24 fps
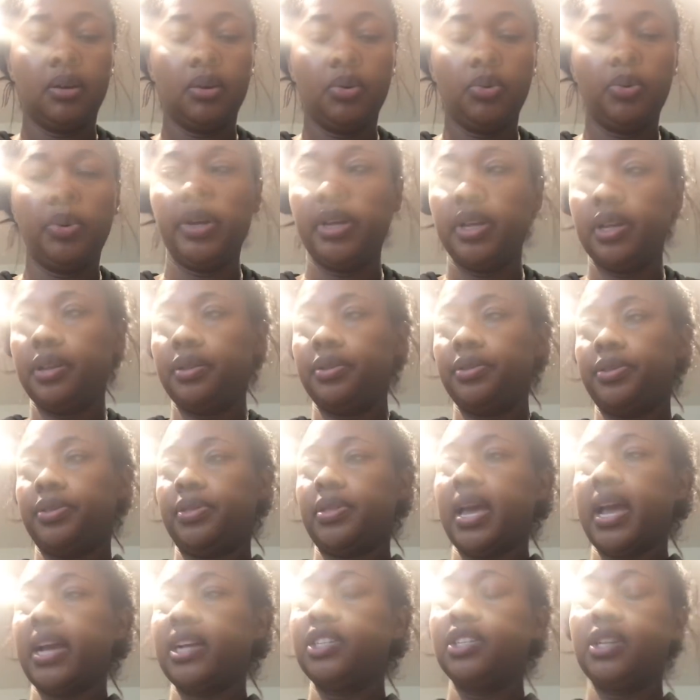with,
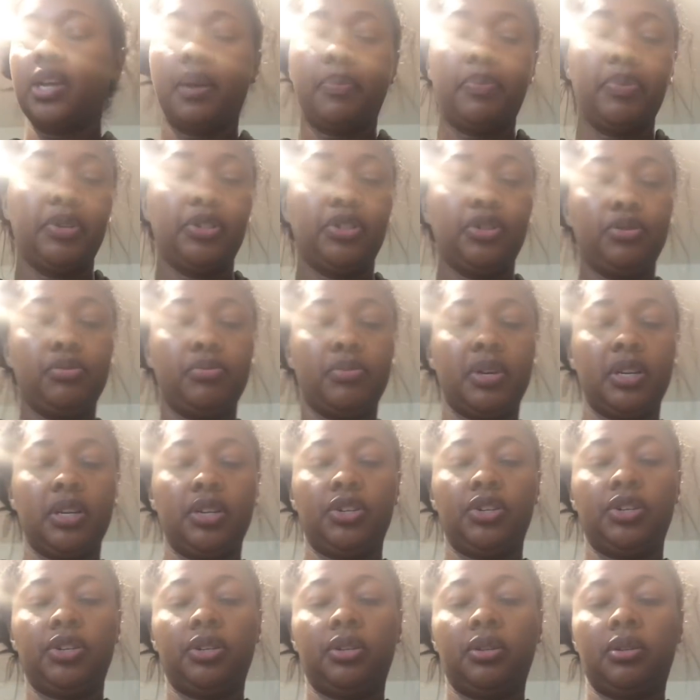actually I put too
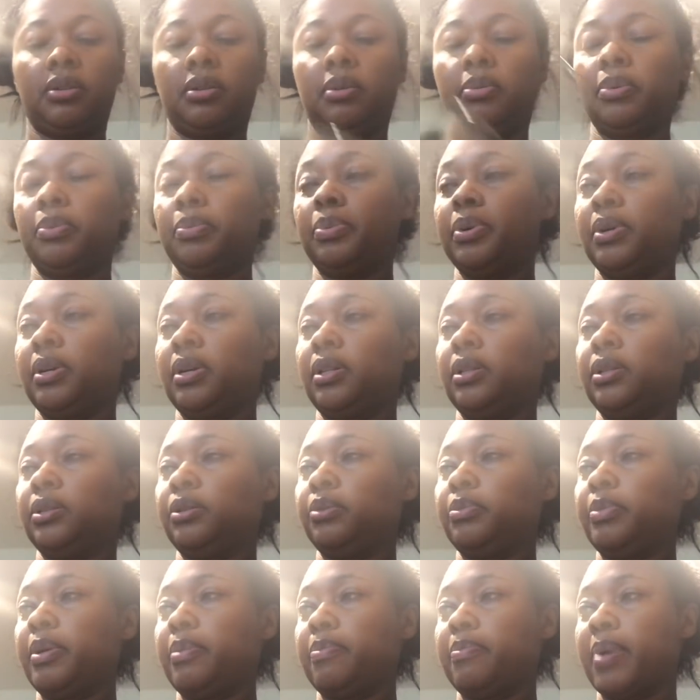much, so I'm going to put a
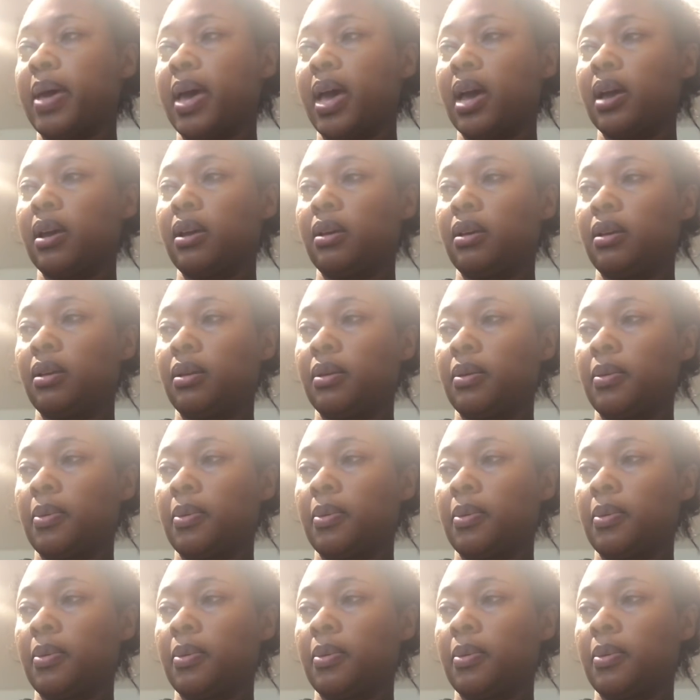little bit back.